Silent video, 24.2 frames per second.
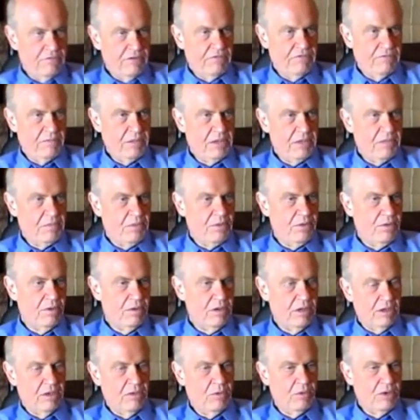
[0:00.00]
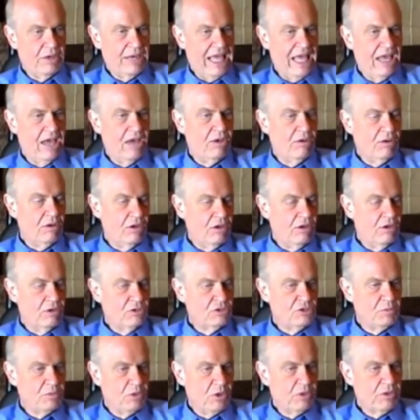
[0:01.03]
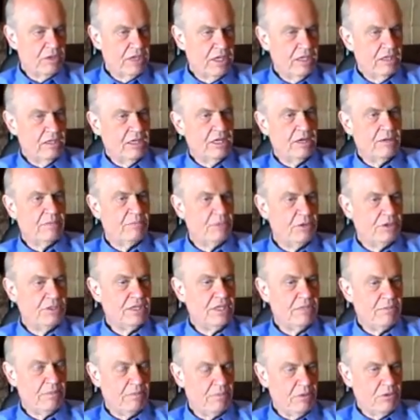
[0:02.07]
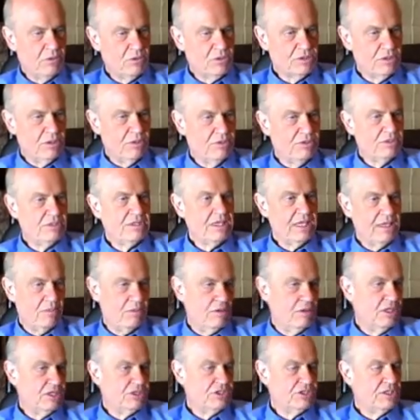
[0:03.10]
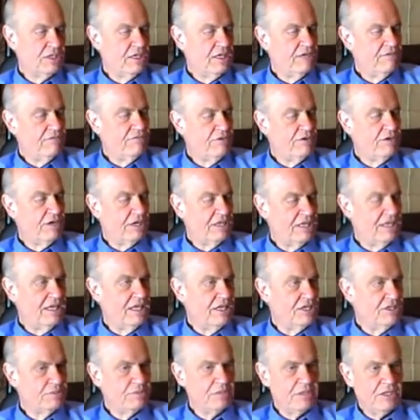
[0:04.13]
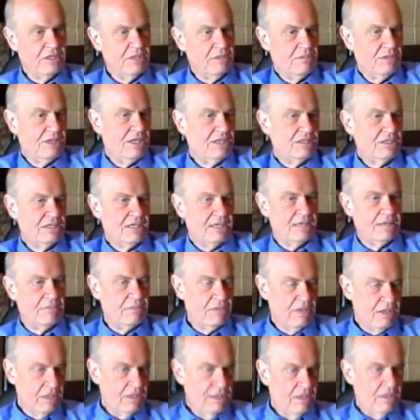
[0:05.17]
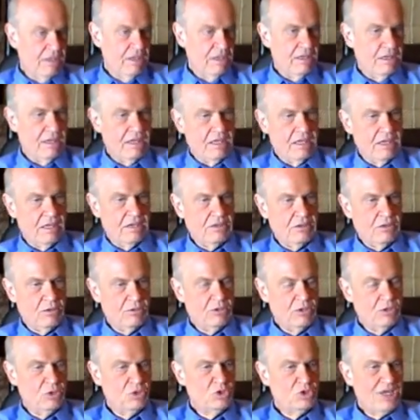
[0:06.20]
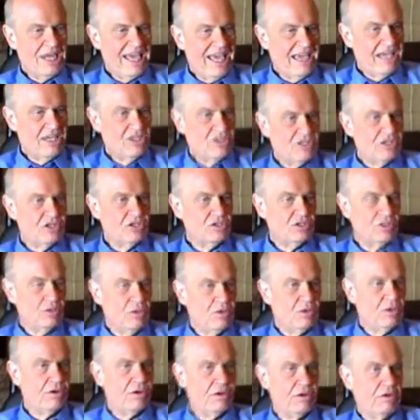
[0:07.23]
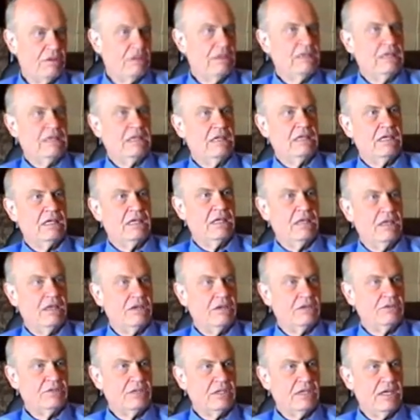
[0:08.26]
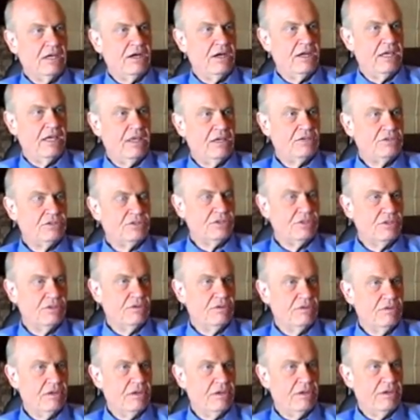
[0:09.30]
If people want to outlaw smoking, let them put that proposal on the table. Let's see how far it gets. But in the meantime, don't use taxes in order to carry out your